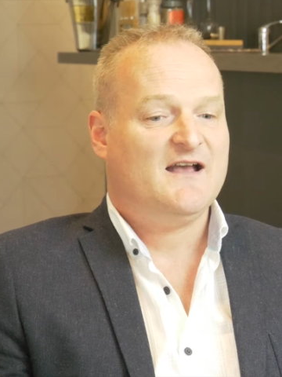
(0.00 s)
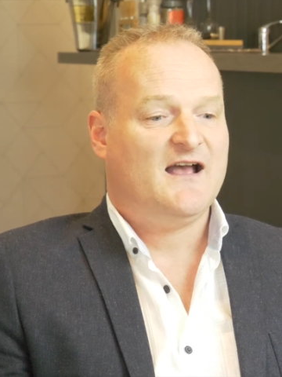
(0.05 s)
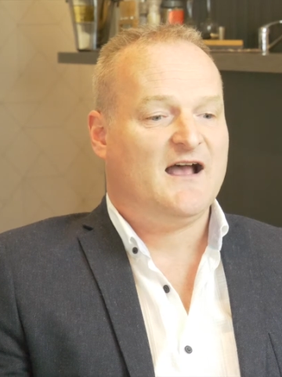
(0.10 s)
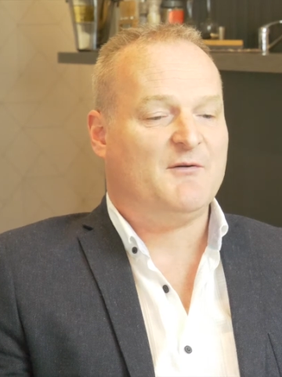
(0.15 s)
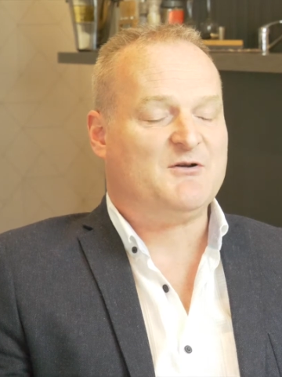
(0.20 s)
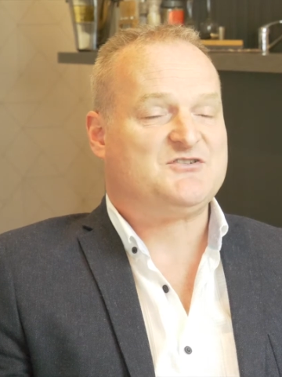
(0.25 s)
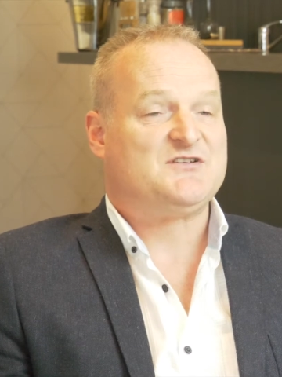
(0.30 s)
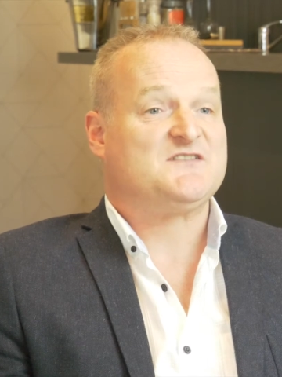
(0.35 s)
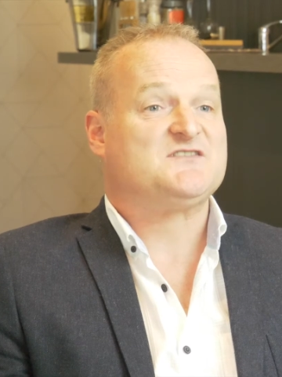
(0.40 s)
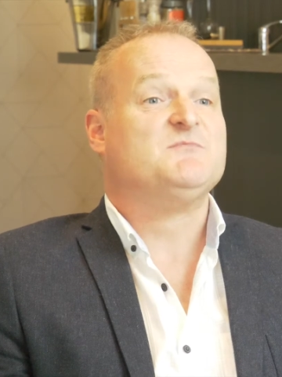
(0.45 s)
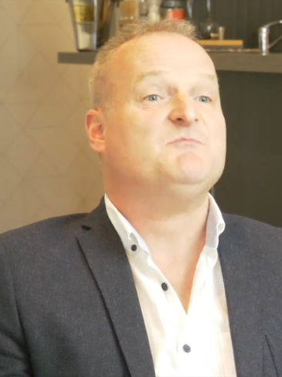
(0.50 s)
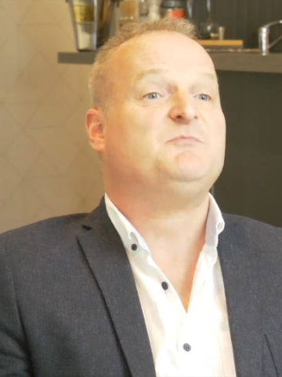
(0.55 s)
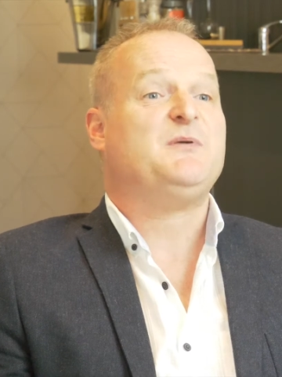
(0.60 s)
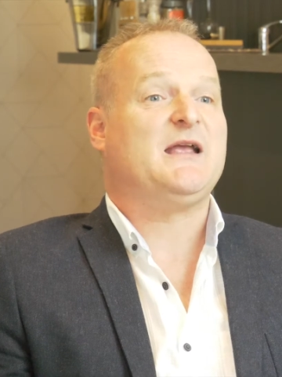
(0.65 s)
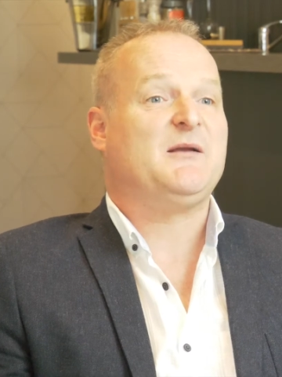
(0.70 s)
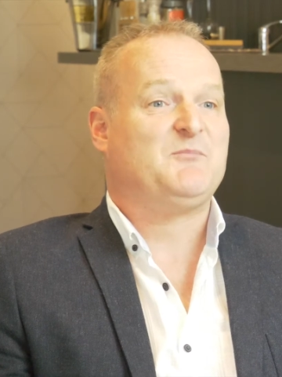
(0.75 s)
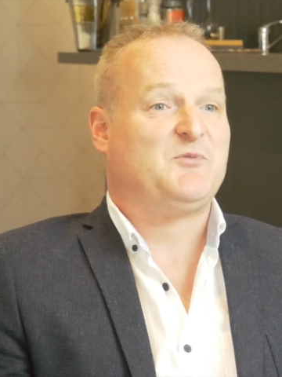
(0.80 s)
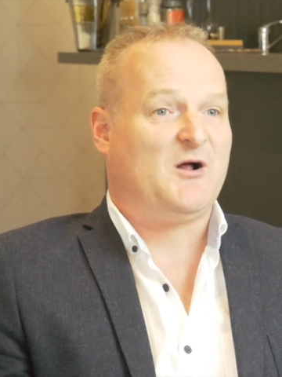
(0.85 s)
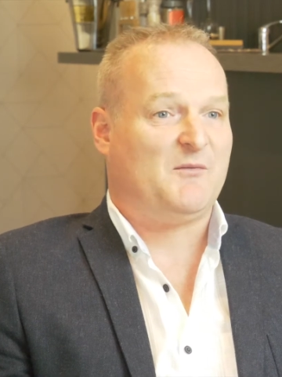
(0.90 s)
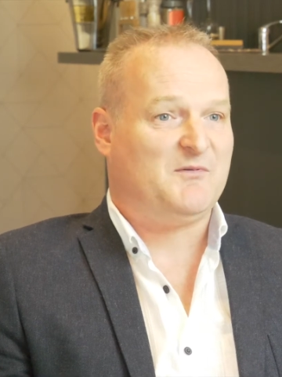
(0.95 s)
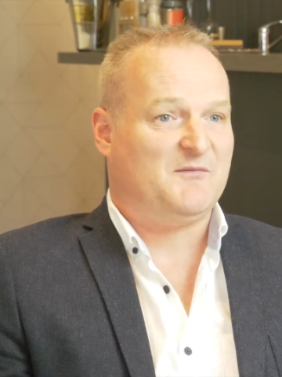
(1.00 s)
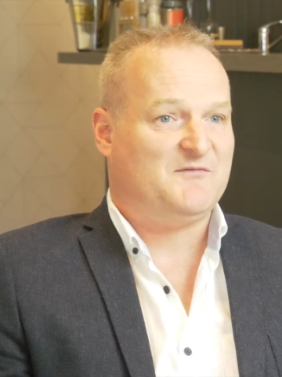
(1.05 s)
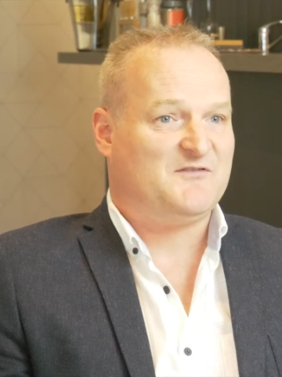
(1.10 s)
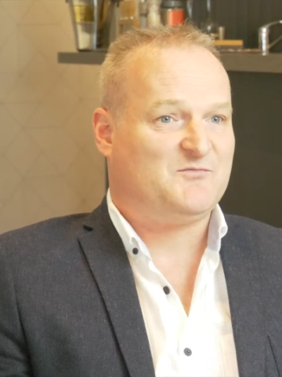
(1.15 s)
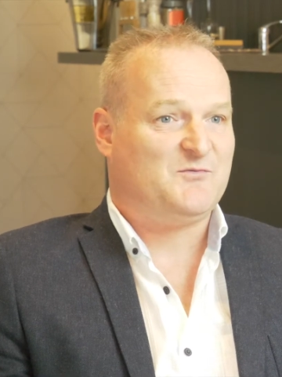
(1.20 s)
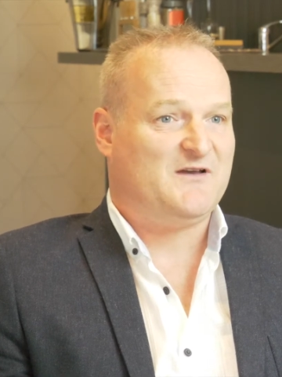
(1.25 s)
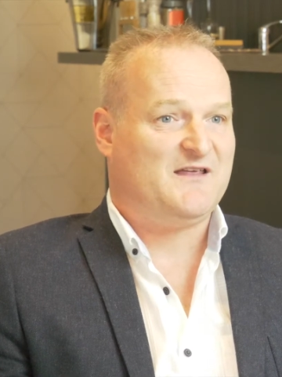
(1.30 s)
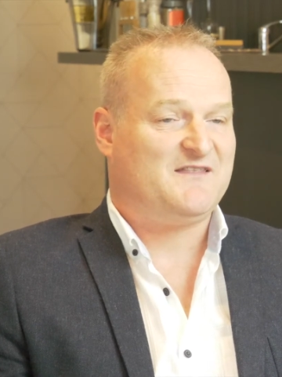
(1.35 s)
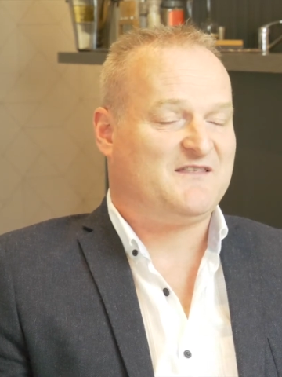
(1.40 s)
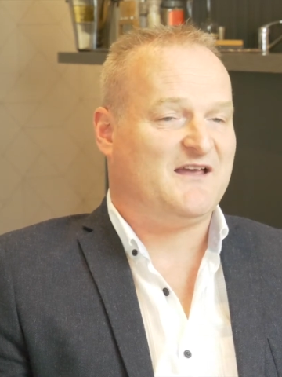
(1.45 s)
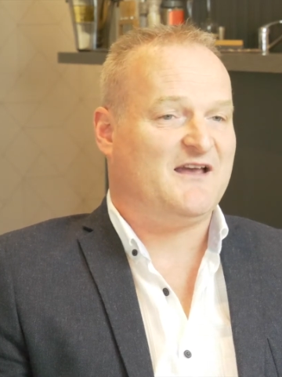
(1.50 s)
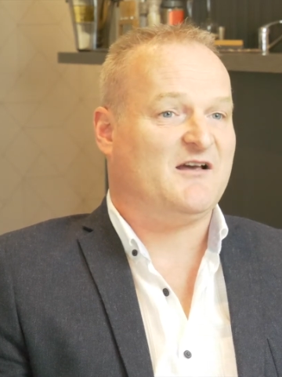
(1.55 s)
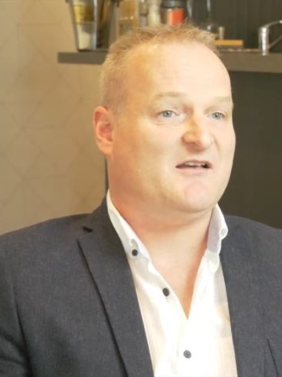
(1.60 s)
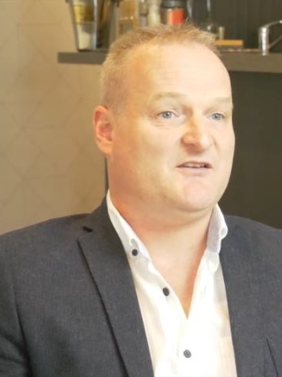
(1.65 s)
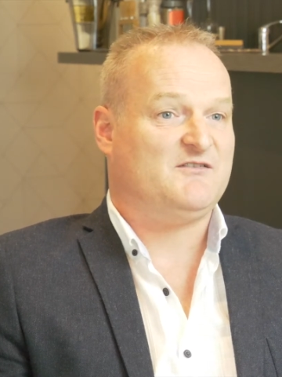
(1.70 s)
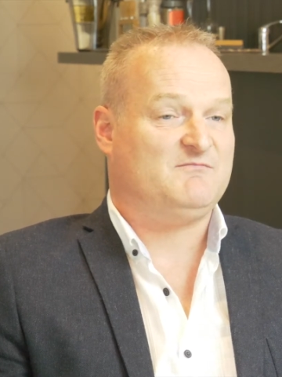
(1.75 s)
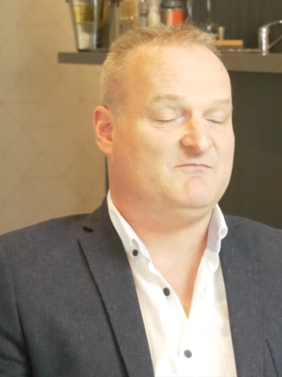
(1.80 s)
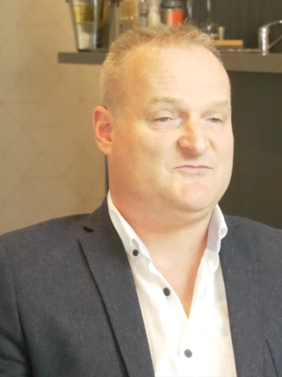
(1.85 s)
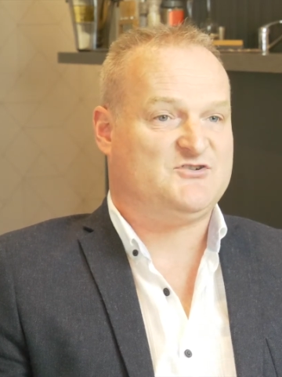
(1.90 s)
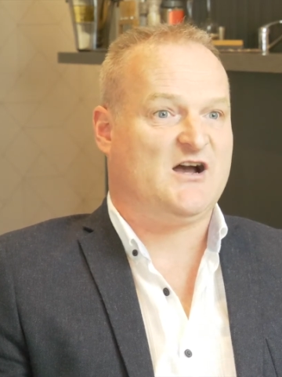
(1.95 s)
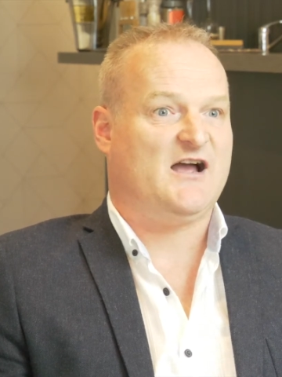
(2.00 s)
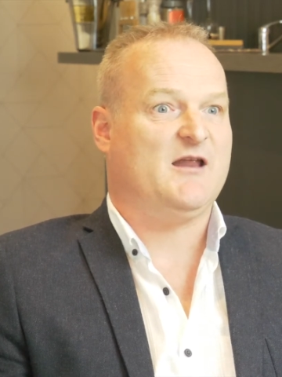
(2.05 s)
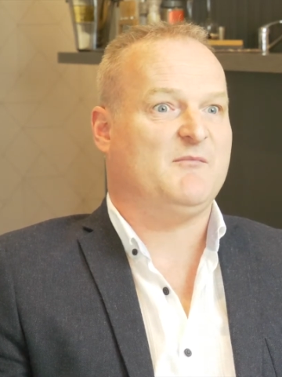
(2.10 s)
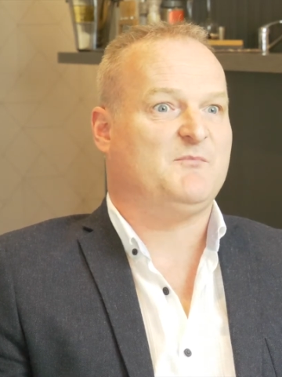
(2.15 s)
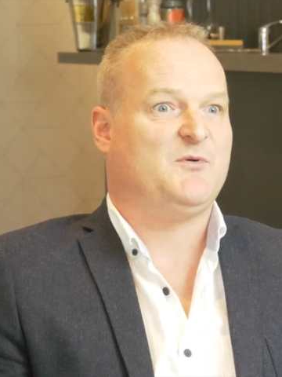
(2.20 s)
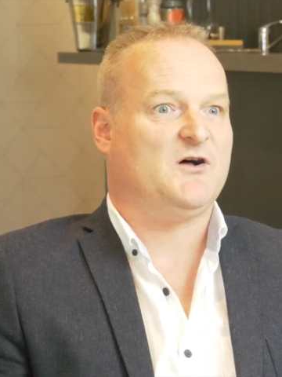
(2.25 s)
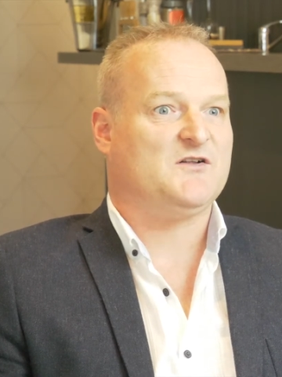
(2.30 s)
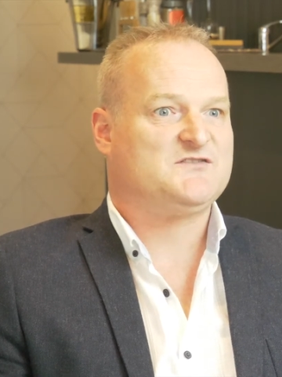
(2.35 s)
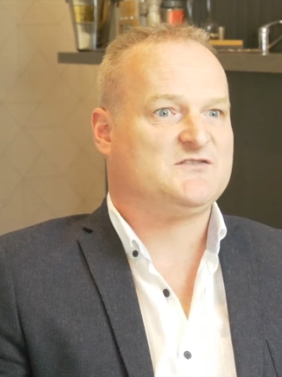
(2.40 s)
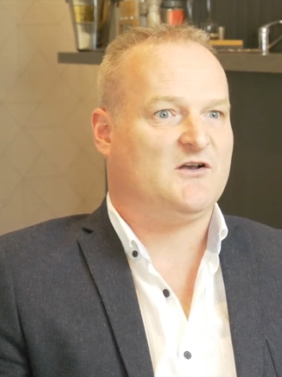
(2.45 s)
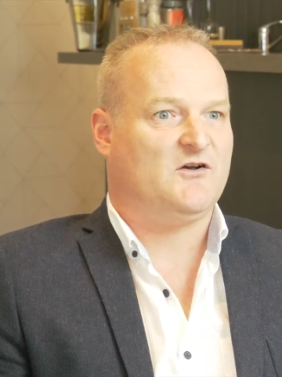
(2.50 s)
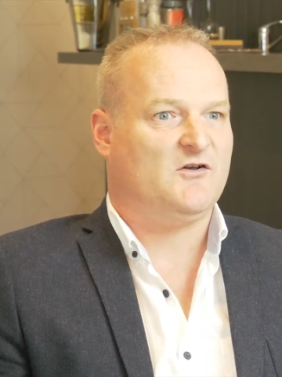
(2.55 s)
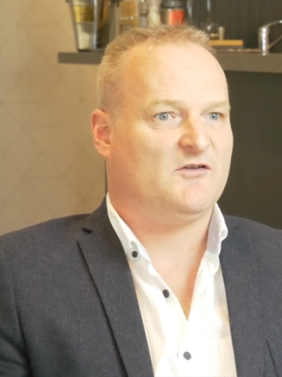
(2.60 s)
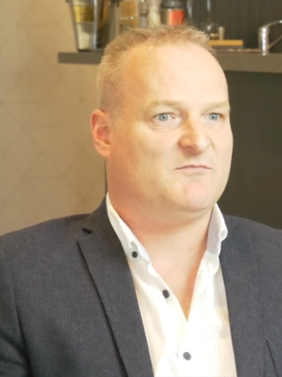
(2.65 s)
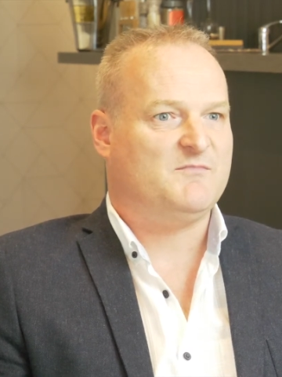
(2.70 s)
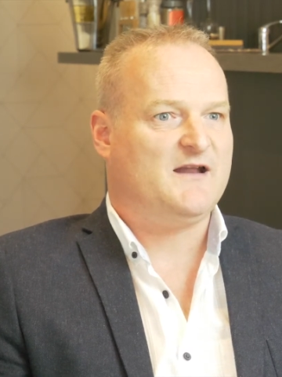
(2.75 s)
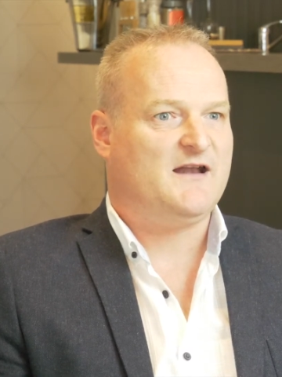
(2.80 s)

which has some big problems with giant potholes,